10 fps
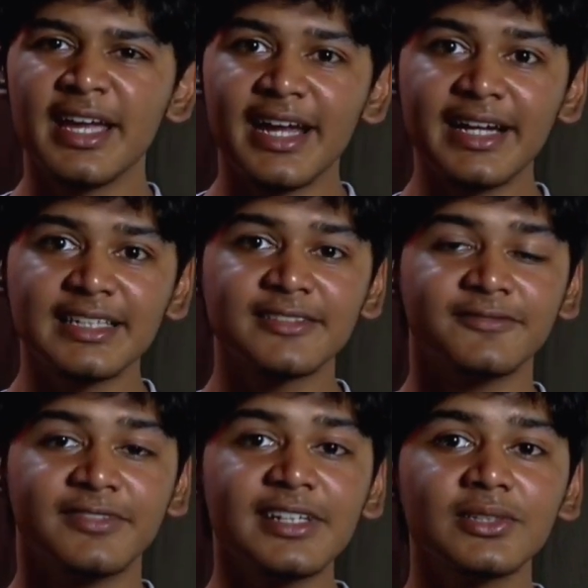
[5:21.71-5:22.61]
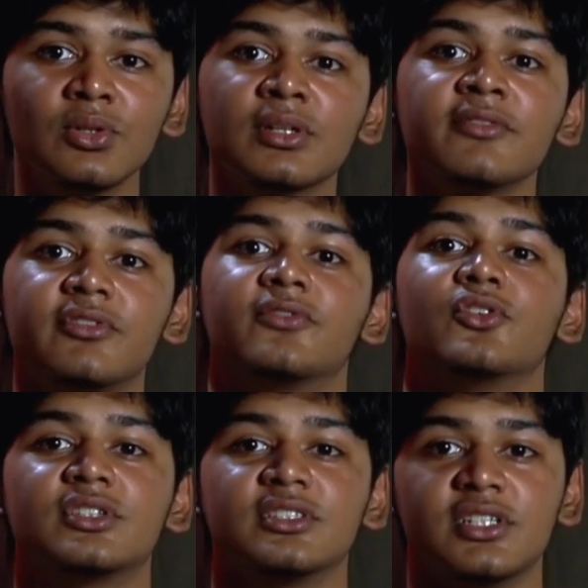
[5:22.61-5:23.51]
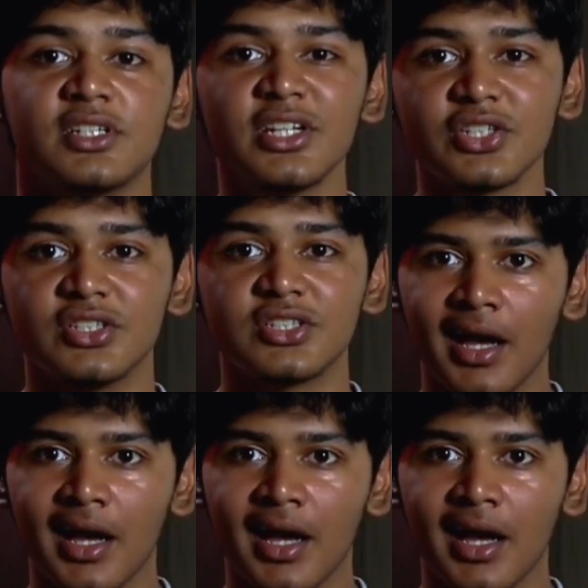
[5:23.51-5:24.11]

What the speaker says: it is worth looking for future generations.